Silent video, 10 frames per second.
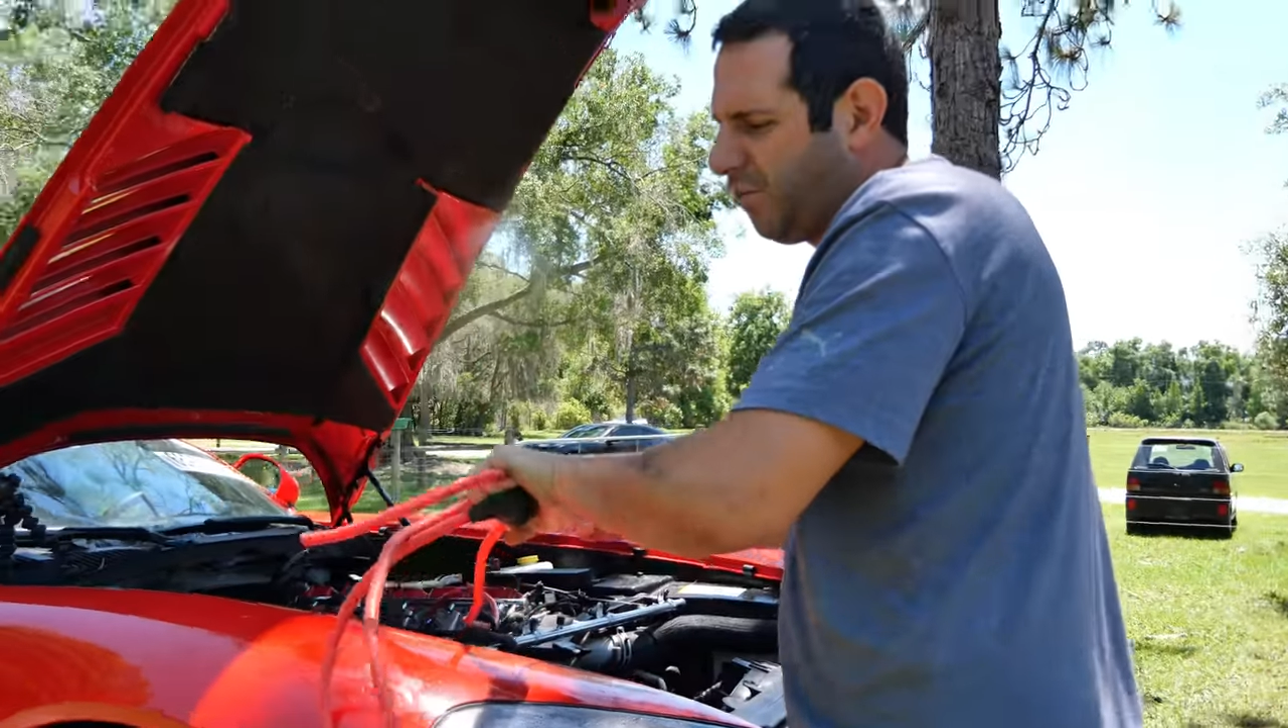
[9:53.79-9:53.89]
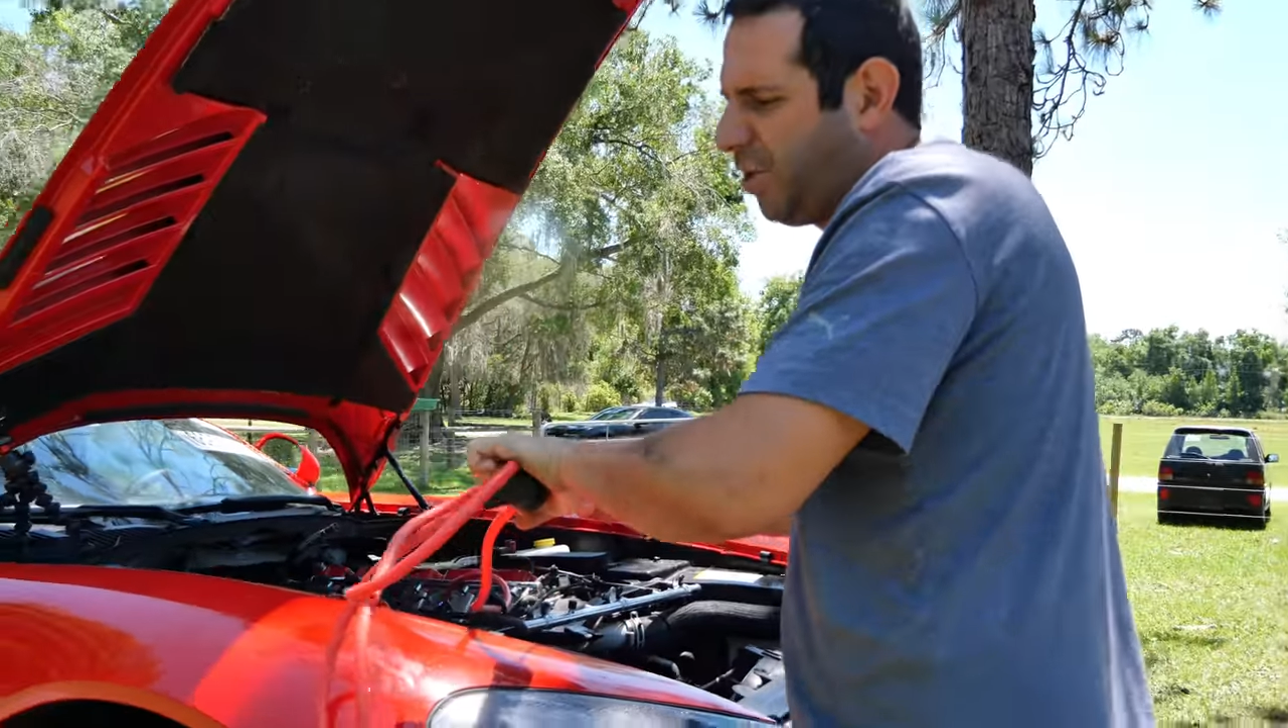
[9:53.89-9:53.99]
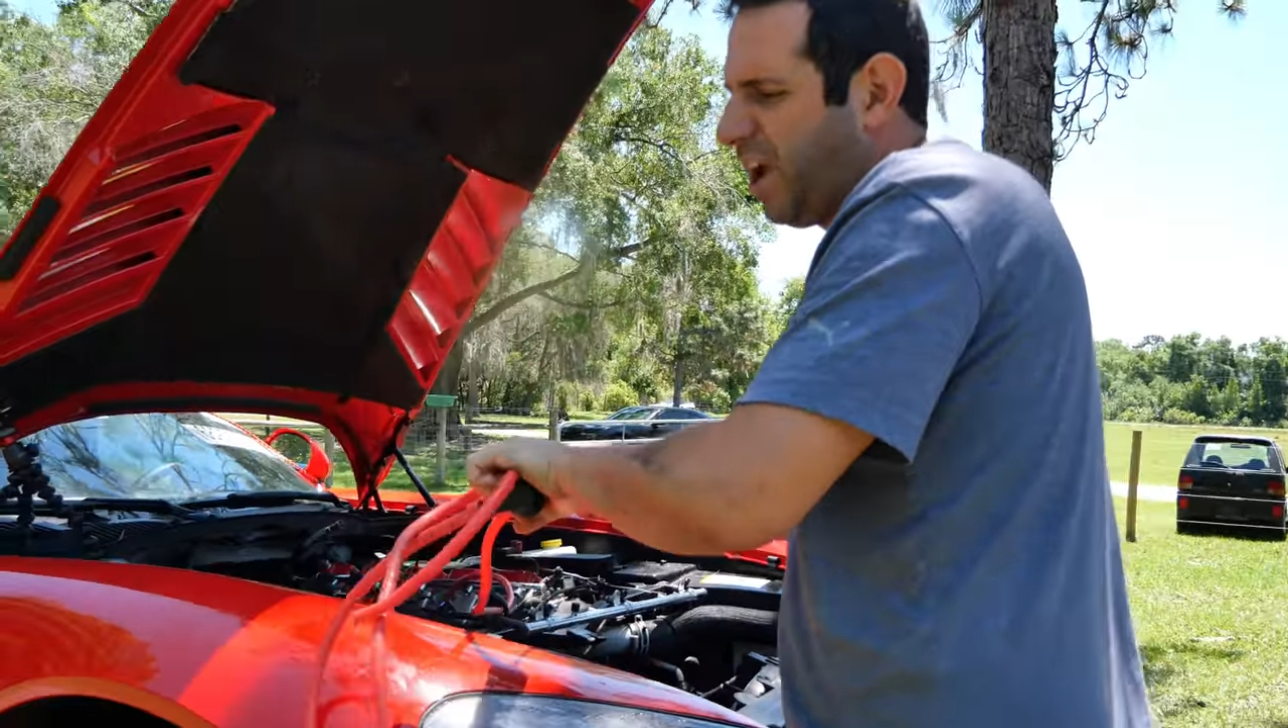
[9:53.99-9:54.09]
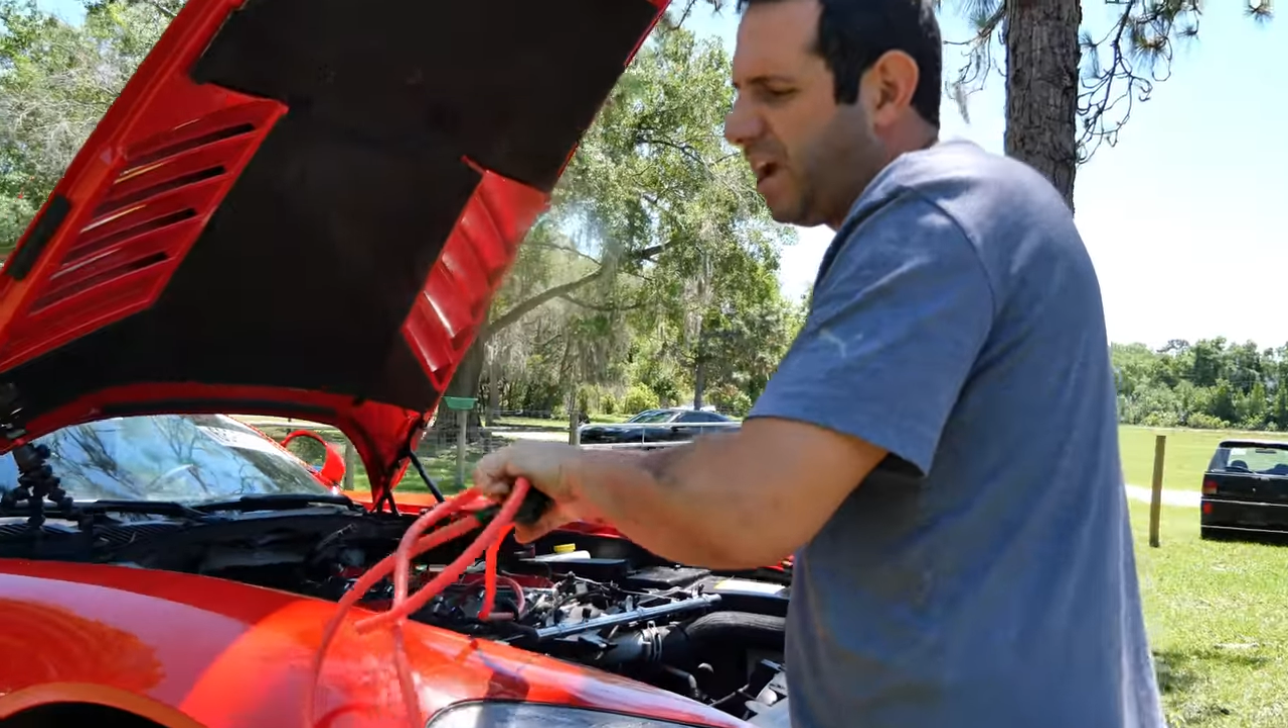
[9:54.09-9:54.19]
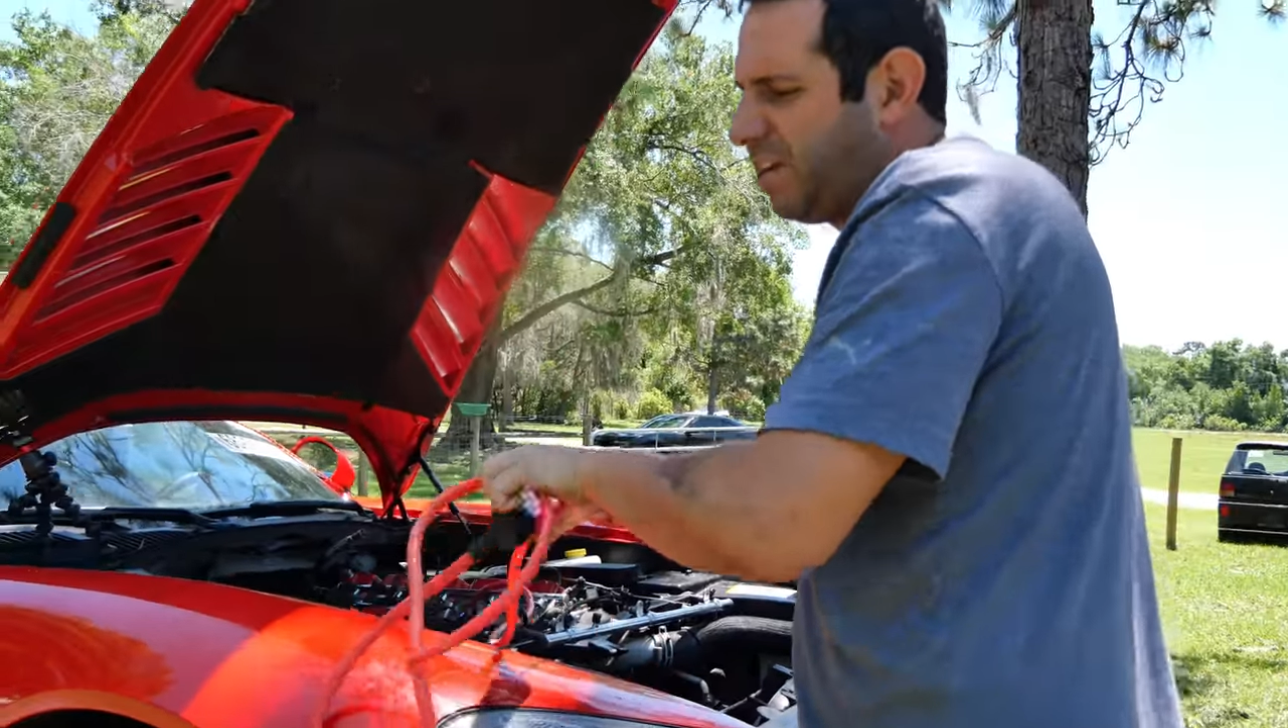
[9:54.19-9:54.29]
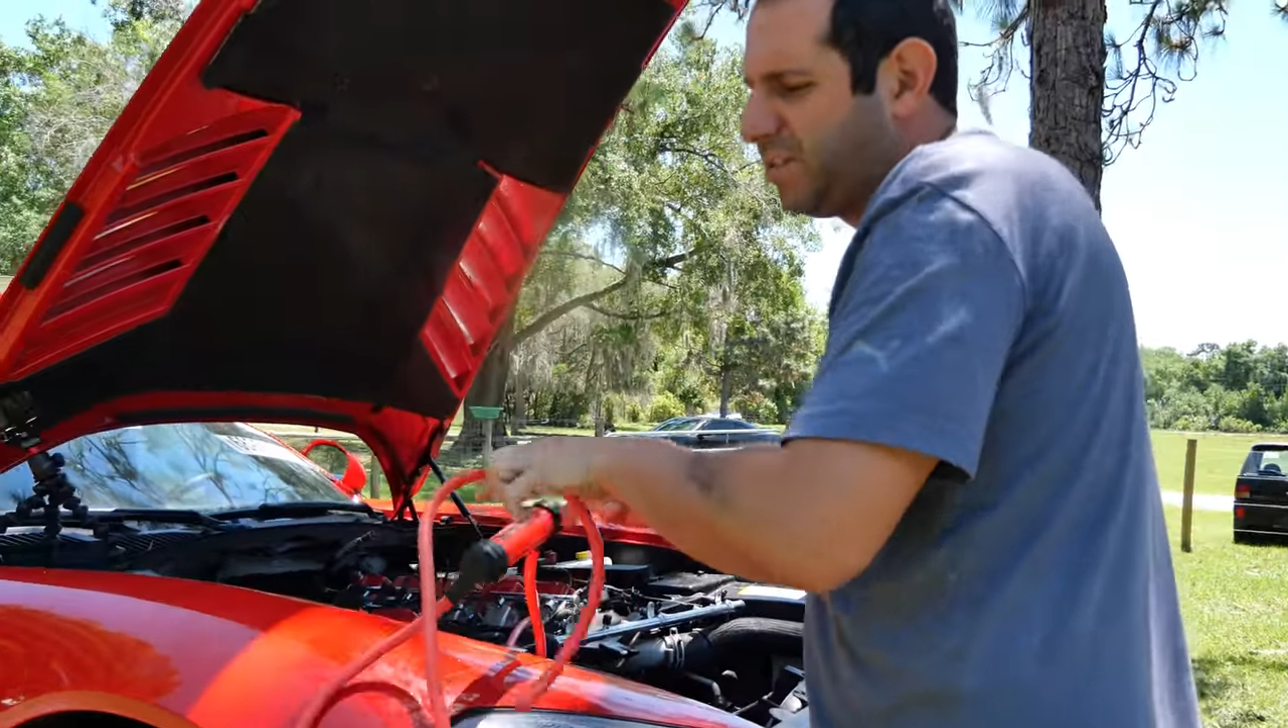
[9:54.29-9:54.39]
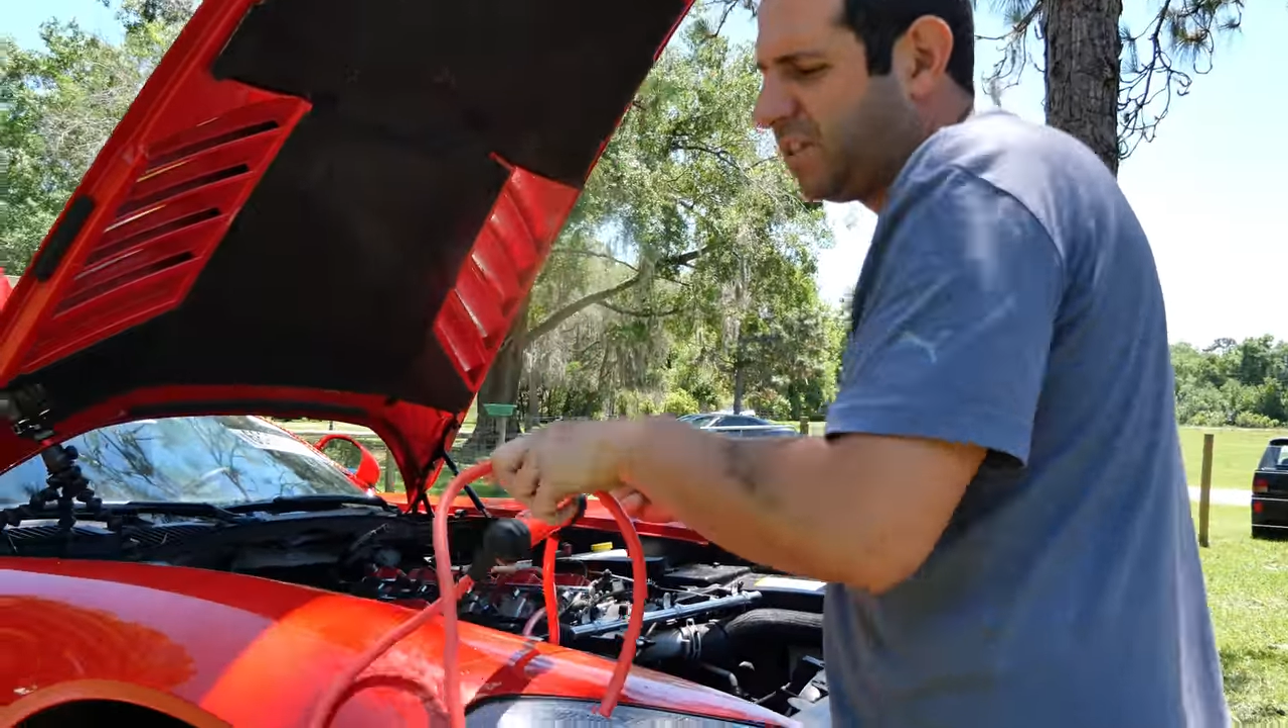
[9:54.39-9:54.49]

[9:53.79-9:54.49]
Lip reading: free iron